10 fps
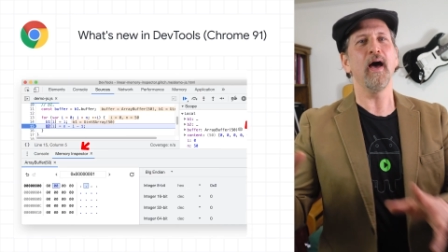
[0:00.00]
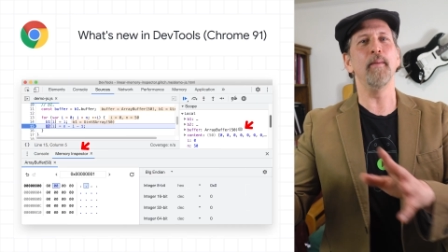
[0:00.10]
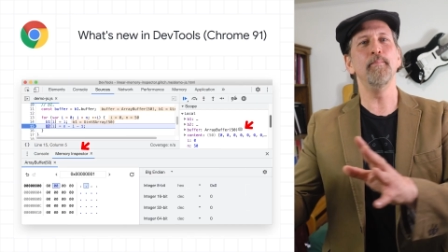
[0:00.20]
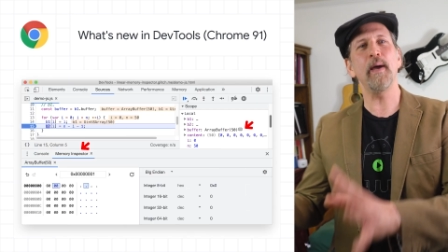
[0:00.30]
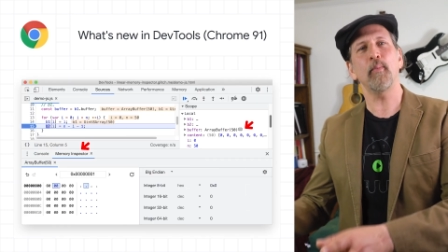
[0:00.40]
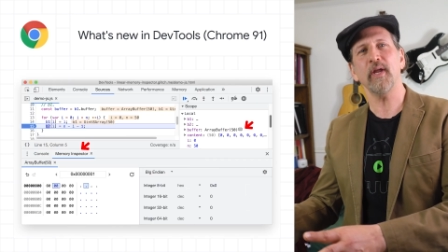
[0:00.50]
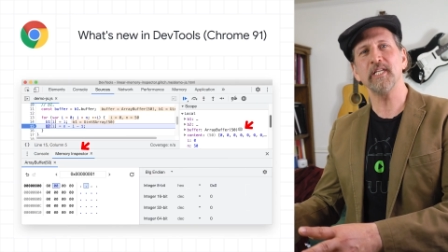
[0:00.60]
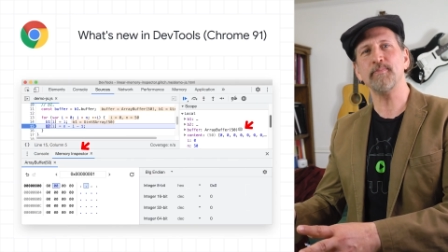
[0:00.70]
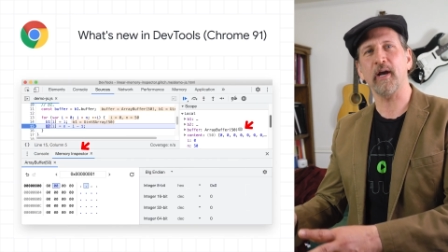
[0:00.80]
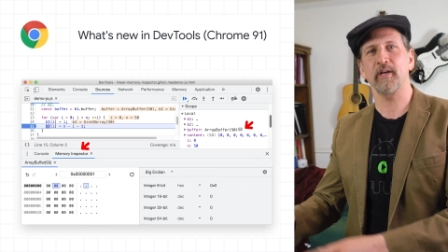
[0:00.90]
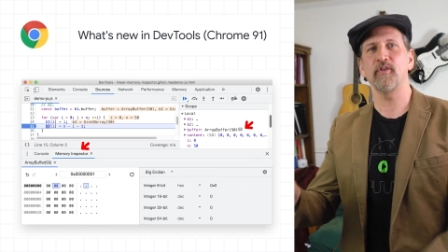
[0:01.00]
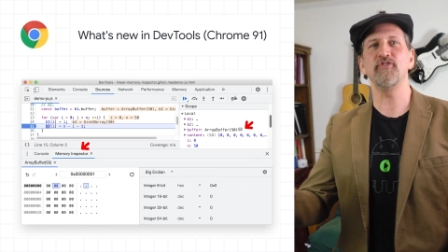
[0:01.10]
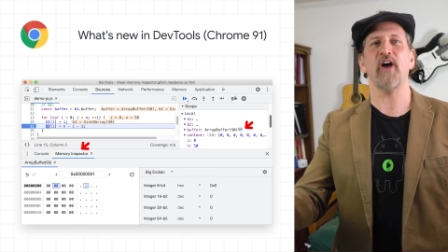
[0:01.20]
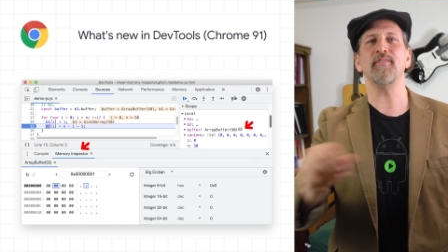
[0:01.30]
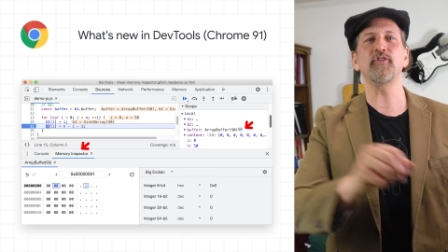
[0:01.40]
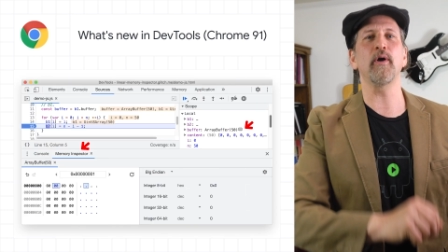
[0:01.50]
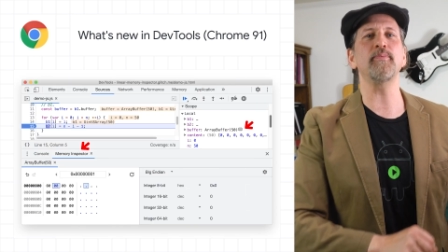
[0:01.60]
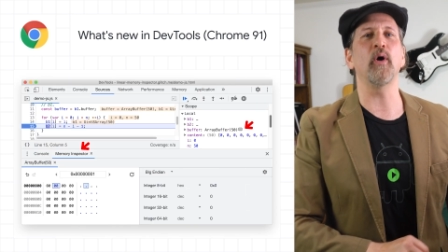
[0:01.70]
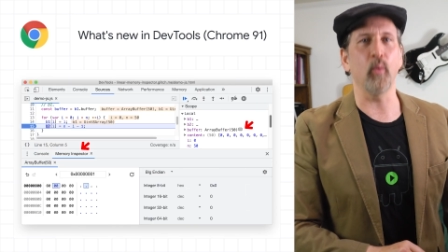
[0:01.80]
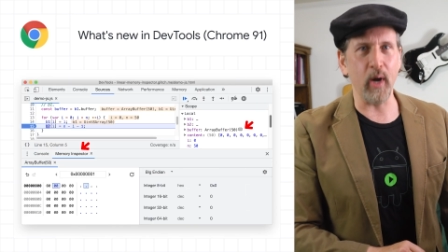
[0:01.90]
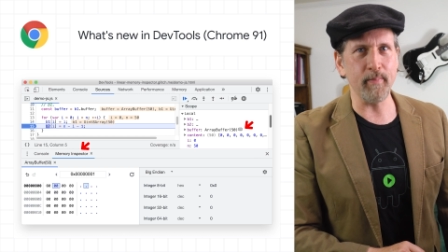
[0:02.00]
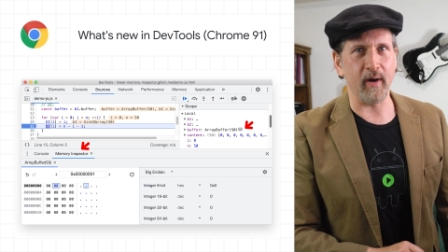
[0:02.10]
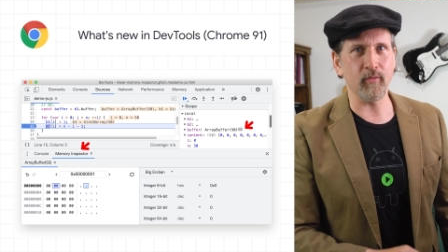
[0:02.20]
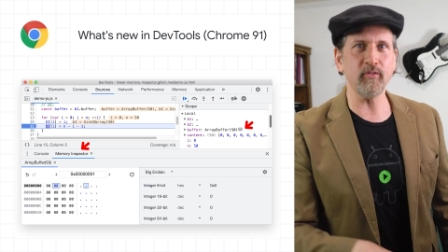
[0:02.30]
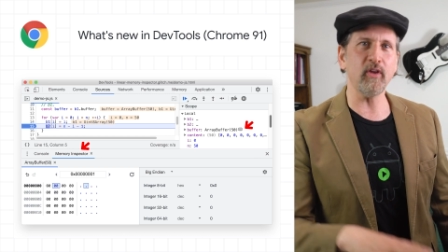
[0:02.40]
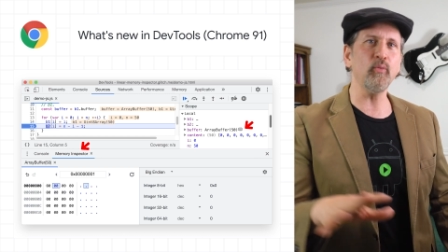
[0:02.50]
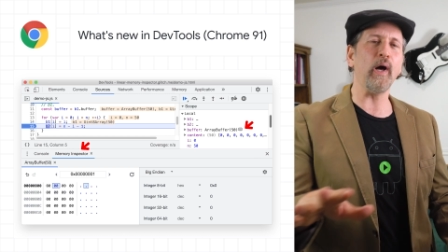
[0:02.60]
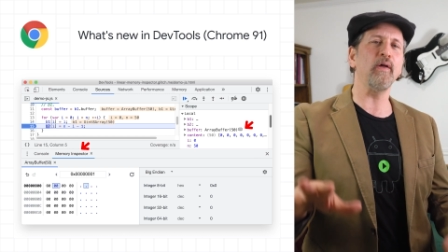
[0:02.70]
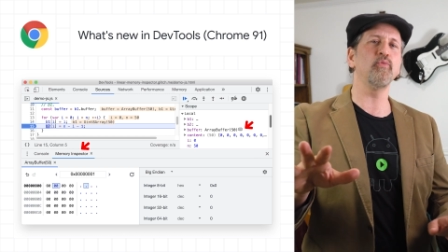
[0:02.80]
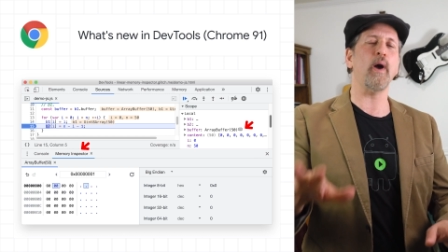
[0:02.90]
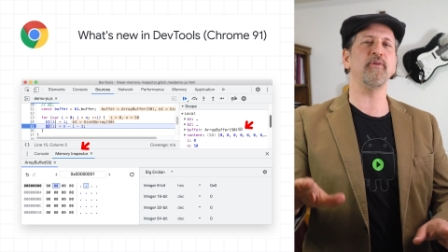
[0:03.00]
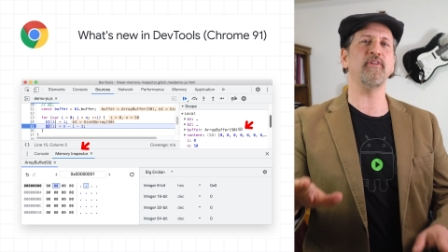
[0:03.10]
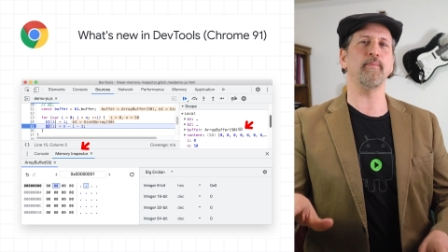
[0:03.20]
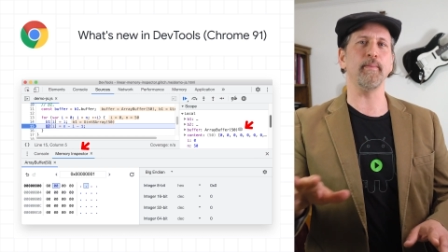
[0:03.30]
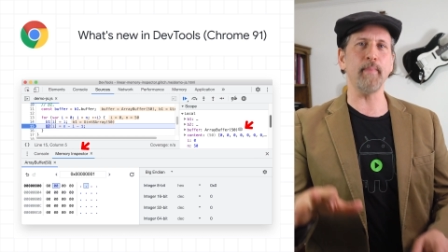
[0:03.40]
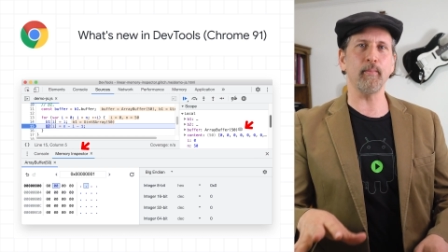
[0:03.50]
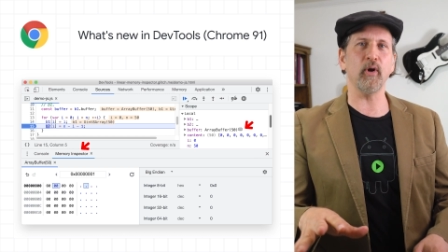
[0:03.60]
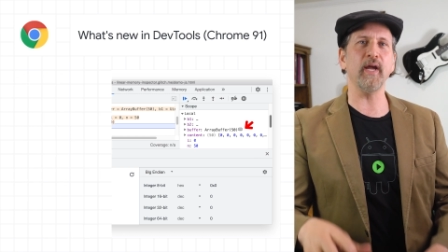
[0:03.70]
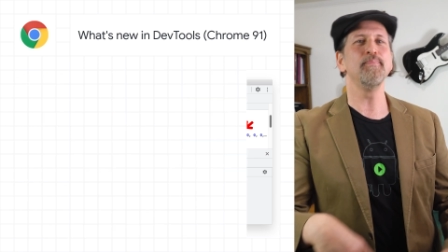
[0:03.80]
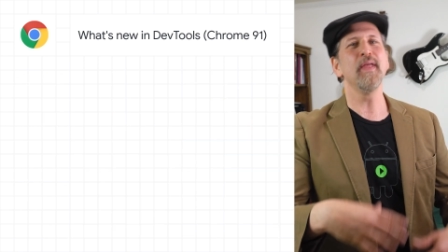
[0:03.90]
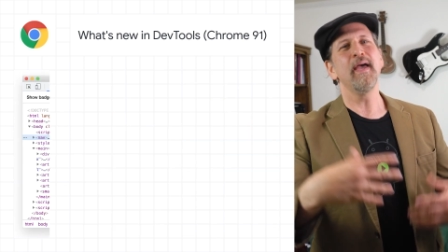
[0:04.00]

a memory inspector for JavaScript array buffers as well as WebAssembly memory,